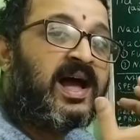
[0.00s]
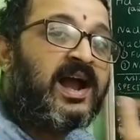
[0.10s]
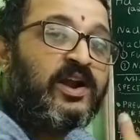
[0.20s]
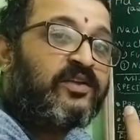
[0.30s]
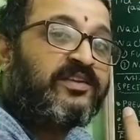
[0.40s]

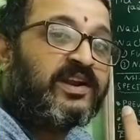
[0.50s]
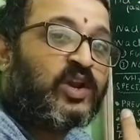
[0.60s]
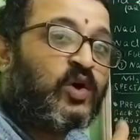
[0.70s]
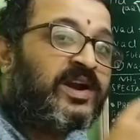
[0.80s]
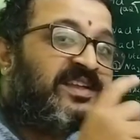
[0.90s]
hydrogen
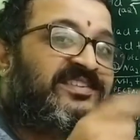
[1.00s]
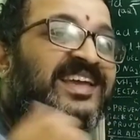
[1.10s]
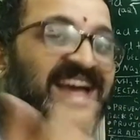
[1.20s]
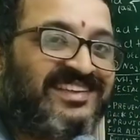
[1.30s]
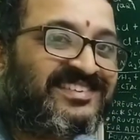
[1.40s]
chloride is
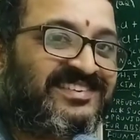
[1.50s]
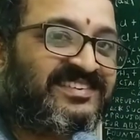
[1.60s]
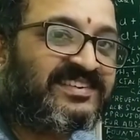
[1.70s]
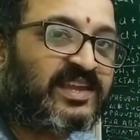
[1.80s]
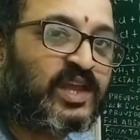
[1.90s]
a
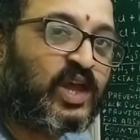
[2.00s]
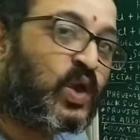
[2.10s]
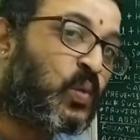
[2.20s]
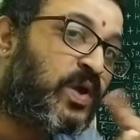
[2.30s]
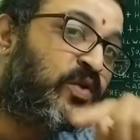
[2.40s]
gas.
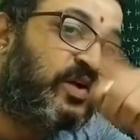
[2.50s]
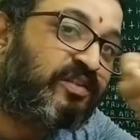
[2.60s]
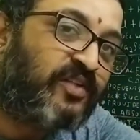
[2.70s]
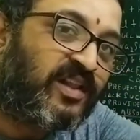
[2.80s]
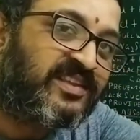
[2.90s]
When you
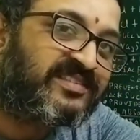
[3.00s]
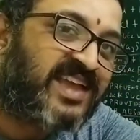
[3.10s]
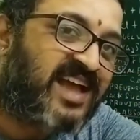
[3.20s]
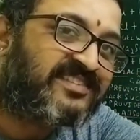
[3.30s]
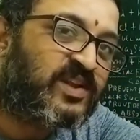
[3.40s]
dissolve this
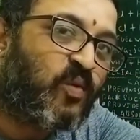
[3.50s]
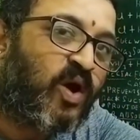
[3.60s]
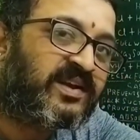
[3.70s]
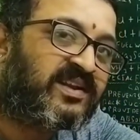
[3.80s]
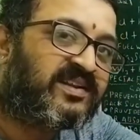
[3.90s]
gas in
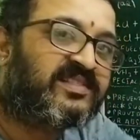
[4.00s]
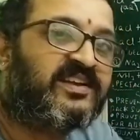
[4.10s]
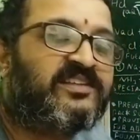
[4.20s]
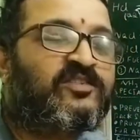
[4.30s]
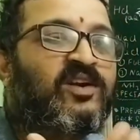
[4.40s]
water,
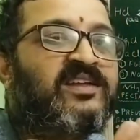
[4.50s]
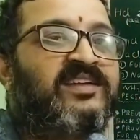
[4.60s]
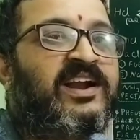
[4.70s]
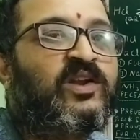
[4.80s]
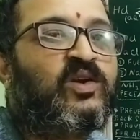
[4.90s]
that is called as
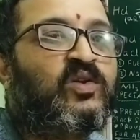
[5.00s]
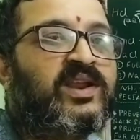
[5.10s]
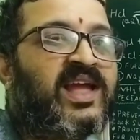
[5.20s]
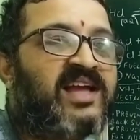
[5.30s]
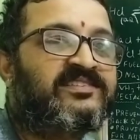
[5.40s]

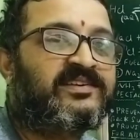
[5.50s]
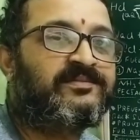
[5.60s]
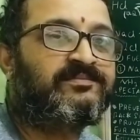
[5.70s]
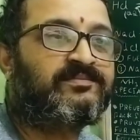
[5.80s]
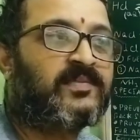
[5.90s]
hydrochloric acid.
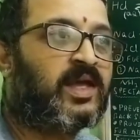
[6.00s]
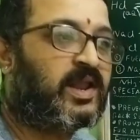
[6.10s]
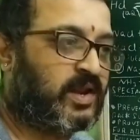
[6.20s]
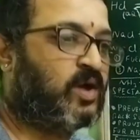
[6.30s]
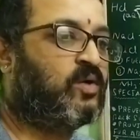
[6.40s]

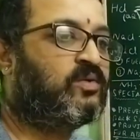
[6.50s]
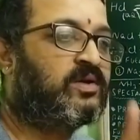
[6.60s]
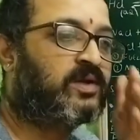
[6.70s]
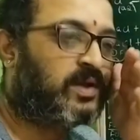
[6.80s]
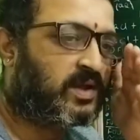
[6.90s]
Now,
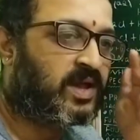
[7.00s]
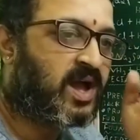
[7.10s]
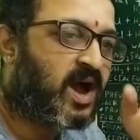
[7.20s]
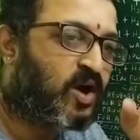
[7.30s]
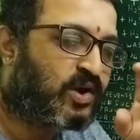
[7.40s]

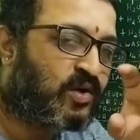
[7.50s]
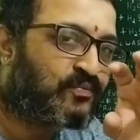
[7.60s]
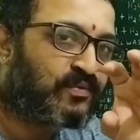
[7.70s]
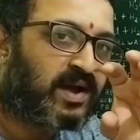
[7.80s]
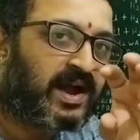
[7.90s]
out
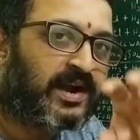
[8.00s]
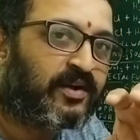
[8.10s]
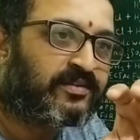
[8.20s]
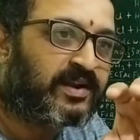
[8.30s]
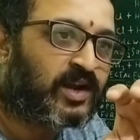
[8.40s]
of
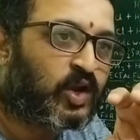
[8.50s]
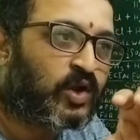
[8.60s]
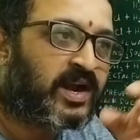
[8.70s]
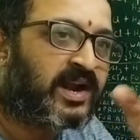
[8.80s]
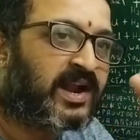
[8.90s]
hydrogen
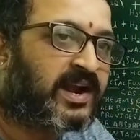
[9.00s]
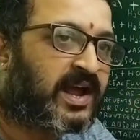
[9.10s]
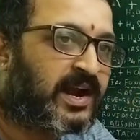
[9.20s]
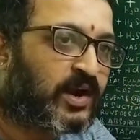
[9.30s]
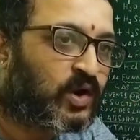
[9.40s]
chloride and
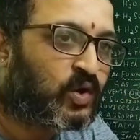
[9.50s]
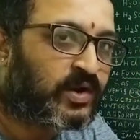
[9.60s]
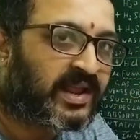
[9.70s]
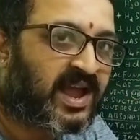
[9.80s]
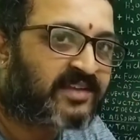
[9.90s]

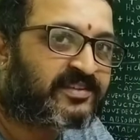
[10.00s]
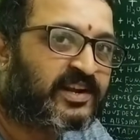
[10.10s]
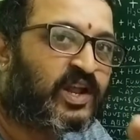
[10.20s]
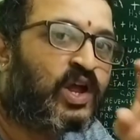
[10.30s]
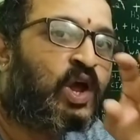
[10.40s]
hydrochloric
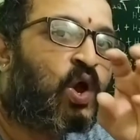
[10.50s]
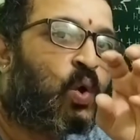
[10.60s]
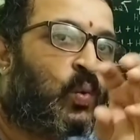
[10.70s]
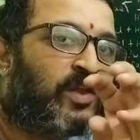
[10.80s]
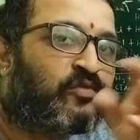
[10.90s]
acid,
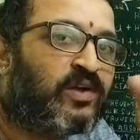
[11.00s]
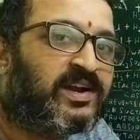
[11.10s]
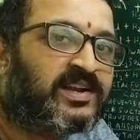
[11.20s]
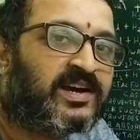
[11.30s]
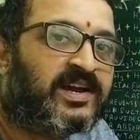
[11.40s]
which
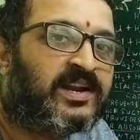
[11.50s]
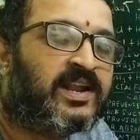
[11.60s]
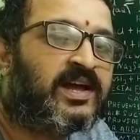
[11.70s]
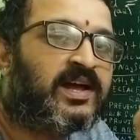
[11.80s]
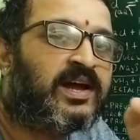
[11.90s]
will turn
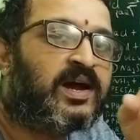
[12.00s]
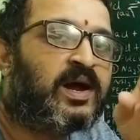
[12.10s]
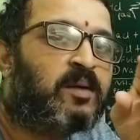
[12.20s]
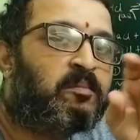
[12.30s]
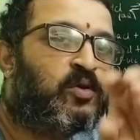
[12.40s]

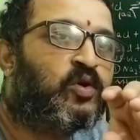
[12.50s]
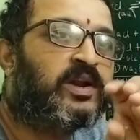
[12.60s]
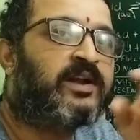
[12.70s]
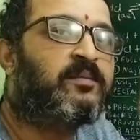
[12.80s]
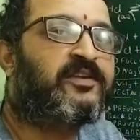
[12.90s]
blue
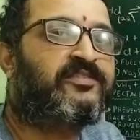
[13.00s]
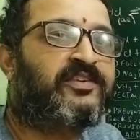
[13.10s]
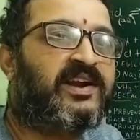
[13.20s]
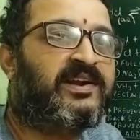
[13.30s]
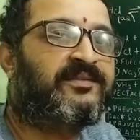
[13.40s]
litmus
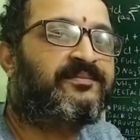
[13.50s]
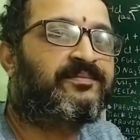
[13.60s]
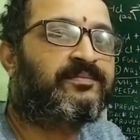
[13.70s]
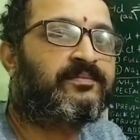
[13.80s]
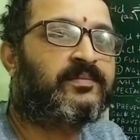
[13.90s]
red?
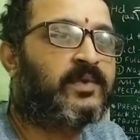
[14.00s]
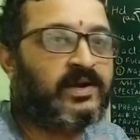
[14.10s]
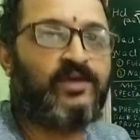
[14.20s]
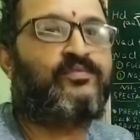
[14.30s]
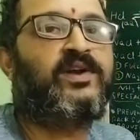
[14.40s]

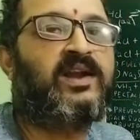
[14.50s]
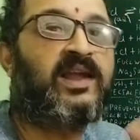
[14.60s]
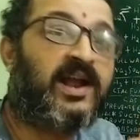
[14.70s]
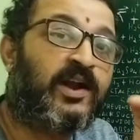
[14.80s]
Definitely